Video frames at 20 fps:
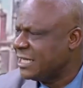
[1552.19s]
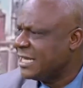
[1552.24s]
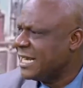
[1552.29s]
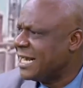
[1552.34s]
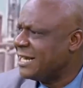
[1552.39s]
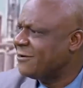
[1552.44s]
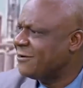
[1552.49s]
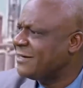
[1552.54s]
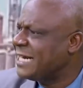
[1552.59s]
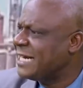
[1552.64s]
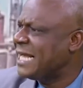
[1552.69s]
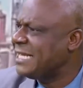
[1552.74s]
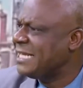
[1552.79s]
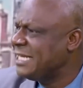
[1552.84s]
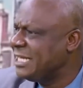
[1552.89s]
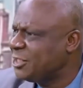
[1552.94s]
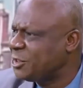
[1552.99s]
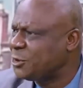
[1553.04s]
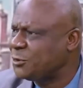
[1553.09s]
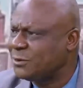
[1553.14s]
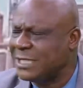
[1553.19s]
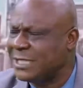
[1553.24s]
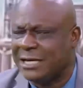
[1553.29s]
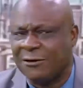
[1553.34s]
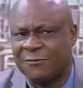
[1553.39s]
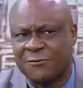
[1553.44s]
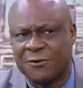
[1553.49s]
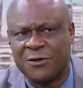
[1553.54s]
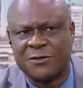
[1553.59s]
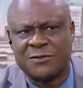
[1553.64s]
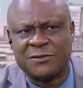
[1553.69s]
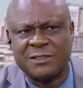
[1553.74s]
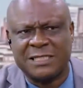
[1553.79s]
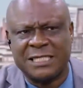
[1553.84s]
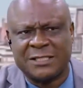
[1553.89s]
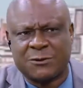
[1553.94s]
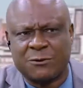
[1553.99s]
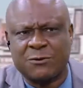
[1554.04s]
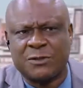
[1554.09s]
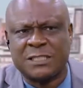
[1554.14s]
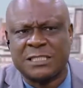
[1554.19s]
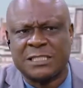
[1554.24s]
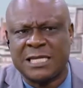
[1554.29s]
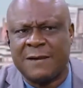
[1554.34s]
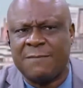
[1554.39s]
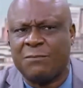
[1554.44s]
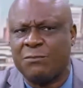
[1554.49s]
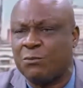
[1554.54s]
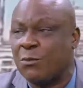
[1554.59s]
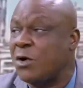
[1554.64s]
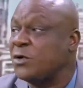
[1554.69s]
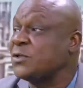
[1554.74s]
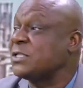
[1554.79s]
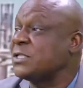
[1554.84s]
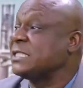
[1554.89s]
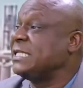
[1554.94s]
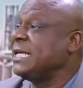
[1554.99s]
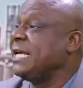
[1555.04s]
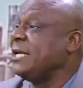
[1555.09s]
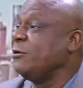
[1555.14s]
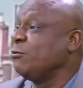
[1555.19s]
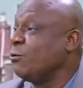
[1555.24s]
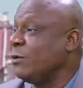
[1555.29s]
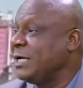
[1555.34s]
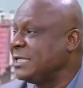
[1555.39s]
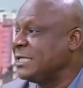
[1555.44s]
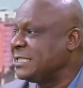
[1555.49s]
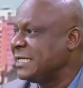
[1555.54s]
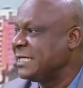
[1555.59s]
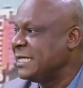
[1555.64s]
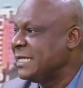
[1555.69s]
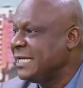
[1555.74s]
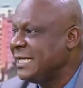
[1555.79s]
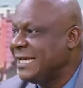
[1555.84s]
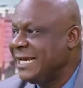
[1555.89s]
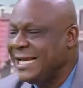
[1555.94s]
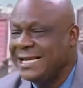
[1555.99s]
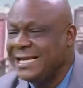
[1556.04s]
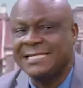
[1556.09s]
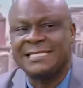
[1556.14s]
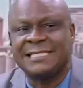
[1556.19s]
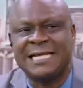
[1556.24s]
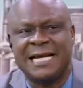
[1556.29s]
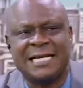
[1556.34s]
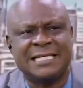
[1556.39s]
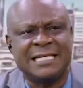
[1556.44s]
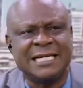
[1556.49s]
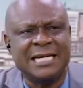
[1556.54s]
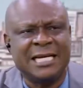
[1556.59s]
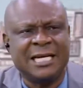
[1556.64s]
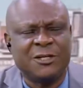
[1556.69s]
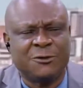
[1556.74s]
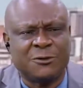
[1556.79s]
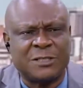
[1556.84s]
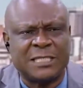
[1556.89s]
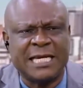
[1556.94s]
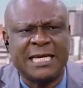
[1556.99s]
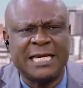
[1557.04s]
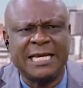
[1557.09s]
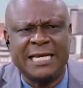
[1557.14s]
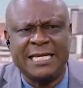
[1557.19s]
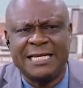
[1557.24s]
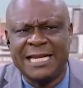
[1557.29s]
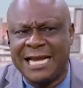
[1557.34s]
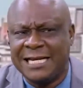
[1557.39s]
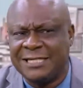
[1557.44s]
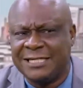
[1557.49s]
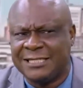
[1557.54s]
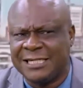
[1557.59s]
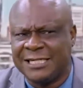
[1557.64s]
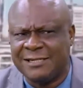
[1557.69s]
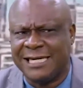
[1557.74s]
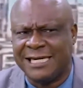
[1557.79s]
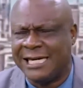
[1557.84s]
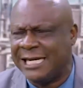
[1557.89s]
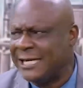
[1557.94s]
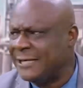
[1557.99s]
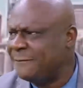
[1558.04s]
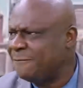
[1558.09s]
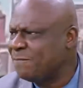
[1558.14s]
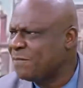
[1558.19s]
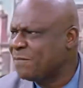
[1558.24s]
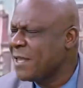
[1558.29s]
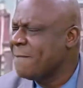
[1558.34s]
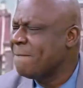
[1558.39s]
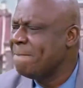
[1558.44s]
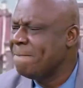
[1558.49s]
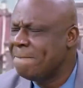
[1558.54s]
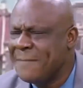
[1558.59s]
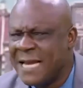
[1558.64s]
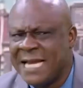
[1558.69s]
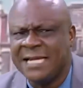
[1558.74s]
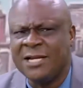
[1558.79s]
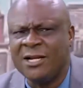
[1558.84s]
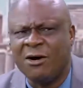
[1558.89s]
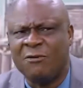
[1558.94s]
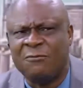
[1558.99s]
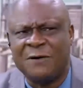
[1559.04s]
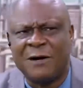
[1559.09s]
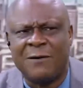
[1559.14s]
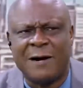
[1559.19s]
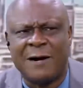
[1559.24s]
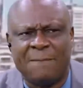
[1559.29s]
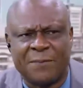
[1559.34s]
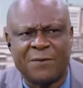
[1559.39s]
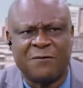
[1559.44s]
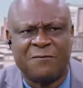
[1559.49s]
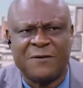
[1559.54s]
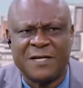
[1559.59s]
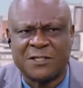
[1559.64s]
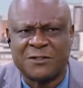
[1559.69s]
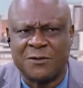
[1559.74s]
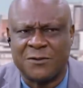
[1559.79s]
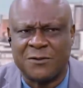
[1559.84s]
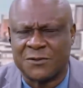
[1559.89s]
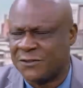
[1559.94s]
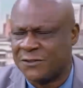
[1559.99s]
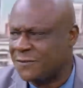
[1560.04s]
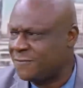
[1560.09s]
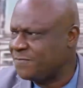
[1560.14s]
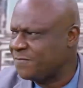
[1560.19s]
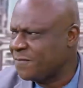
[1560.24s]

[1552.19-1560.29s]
Another issue that, of course, the school system must deal with is that, you see, in Nigeria, many of our professors